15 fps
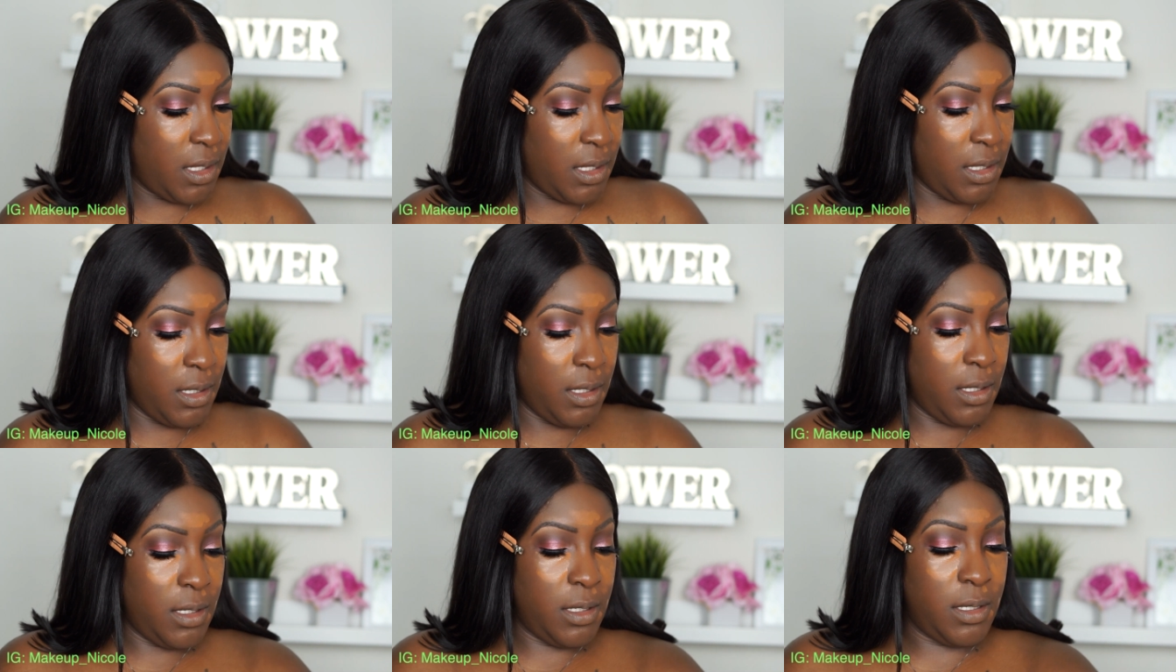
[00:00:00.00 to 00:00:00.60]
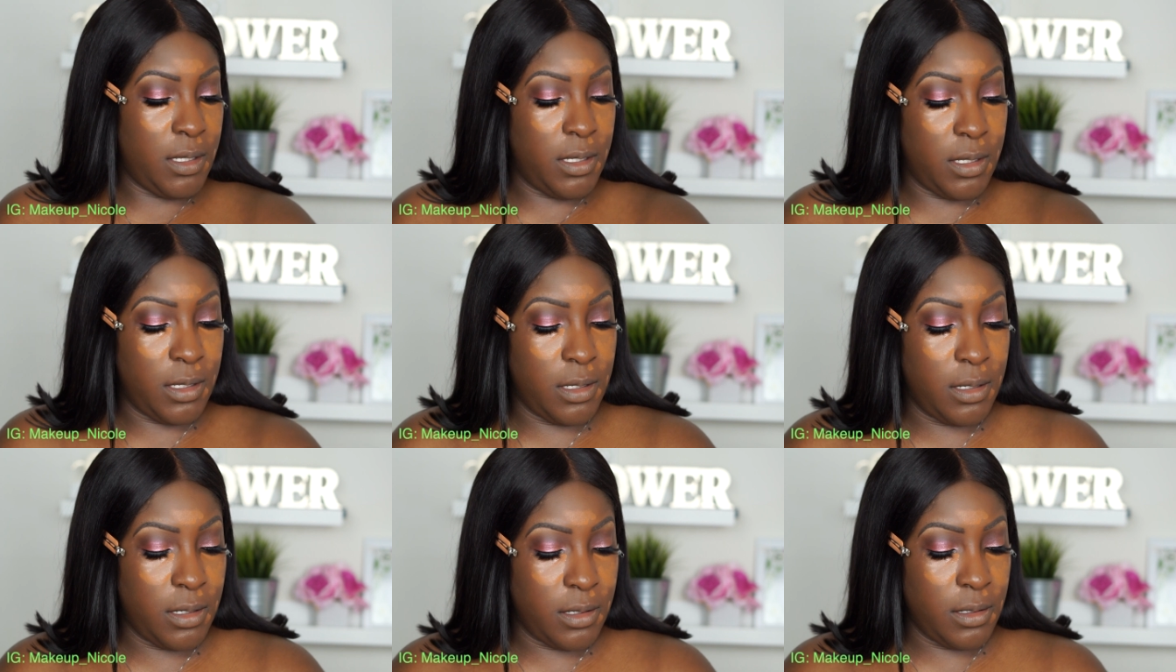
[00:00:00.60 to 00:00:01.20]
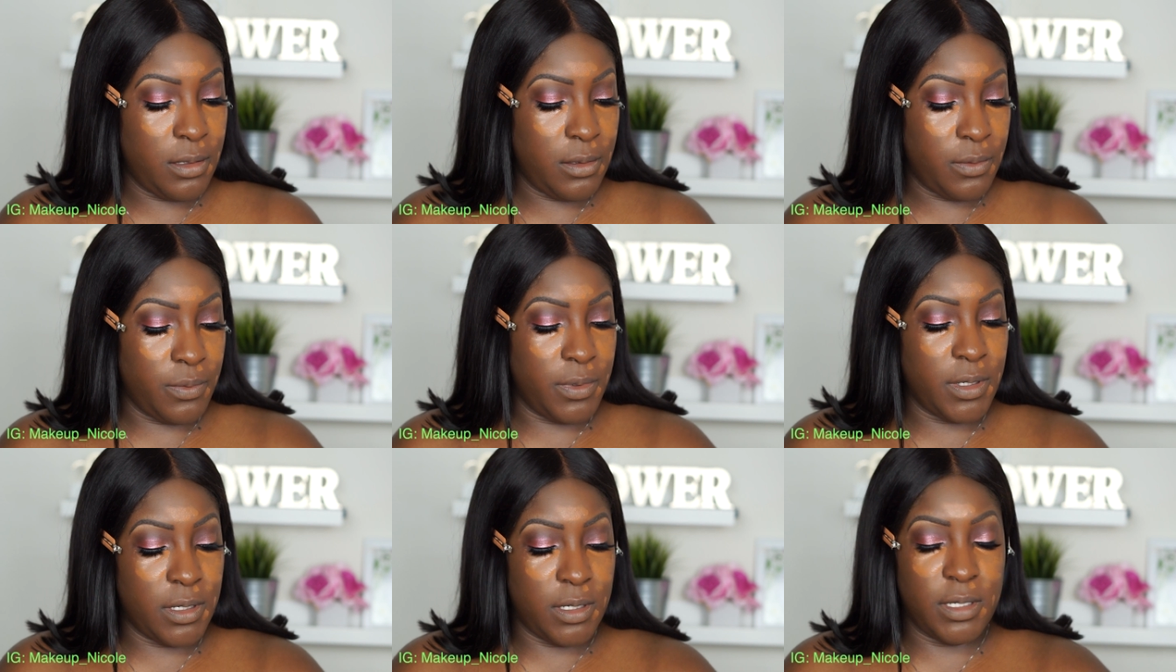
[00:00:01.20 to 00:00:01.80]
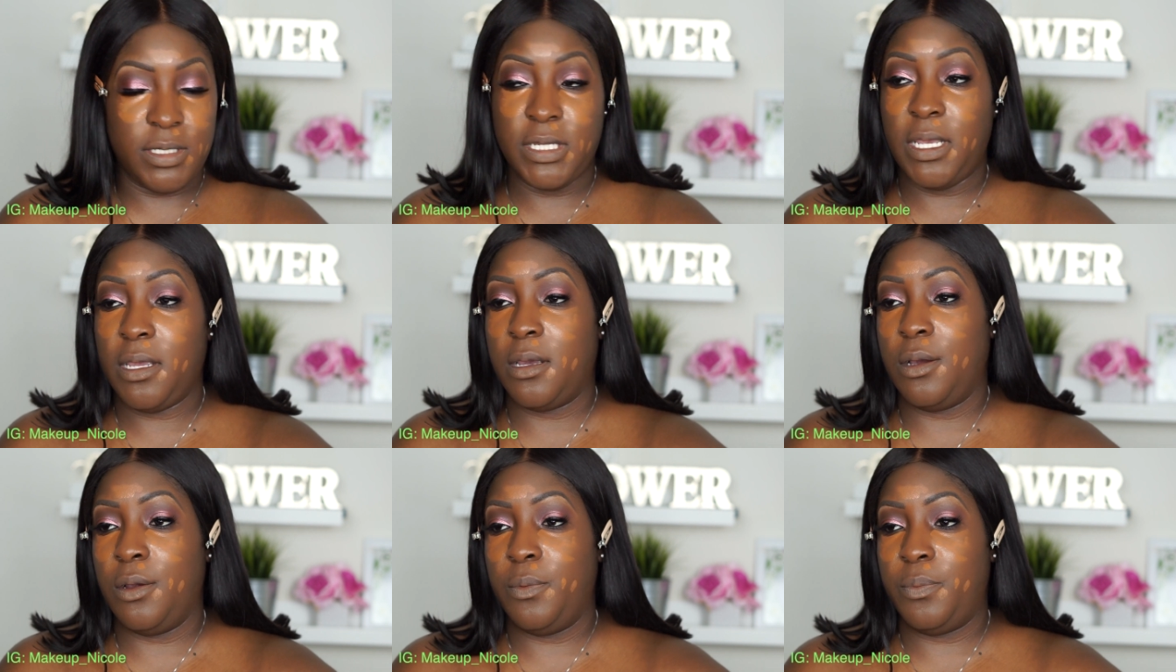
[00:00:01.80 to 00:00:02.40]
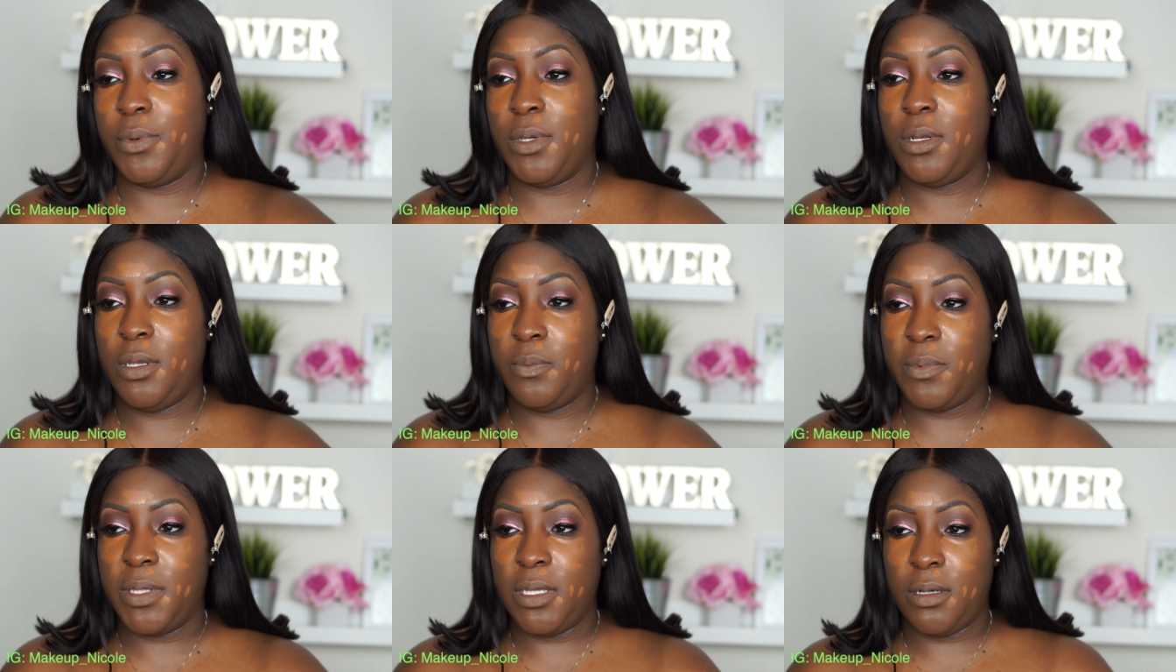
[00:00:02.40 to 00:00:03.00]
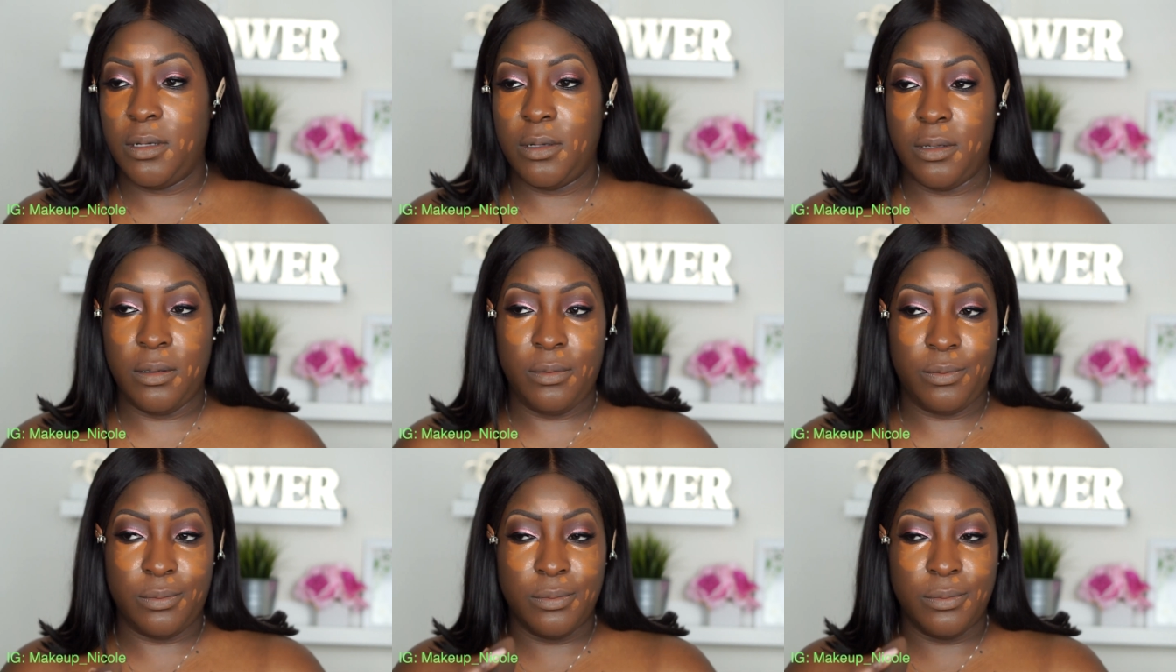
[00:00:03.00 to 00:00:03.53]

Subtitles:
And we're going to take our beauty blender